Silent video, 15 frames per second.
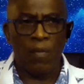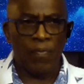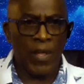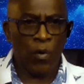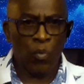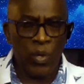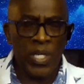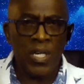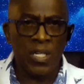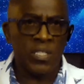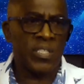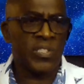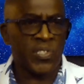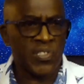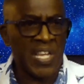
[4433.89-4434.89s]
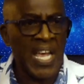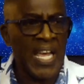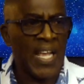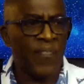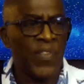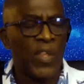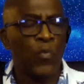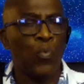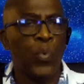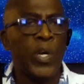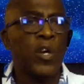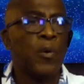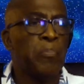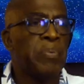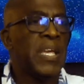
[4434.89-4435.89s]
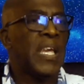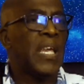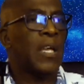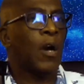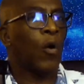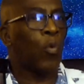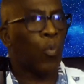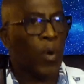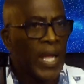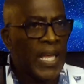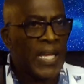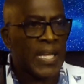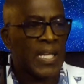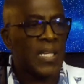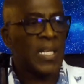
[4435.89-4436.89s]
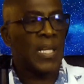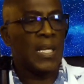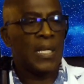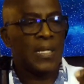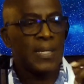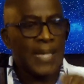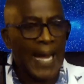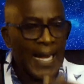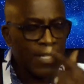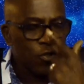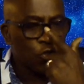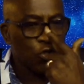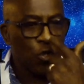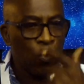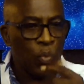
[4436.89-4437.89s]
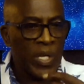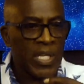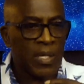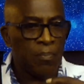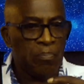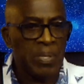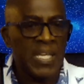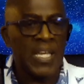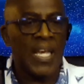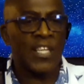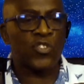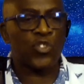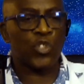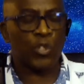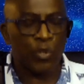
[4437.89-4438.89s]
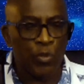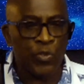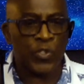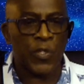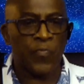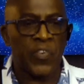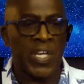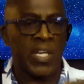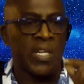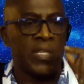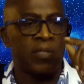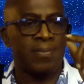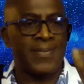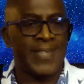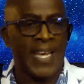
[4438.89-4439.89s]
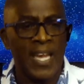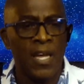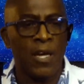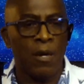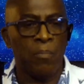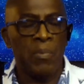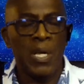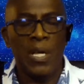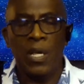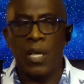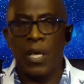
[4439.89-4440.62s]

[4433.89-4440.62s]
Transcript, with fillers: that we understand that we're being awakened, not so we can be exclusive and condemn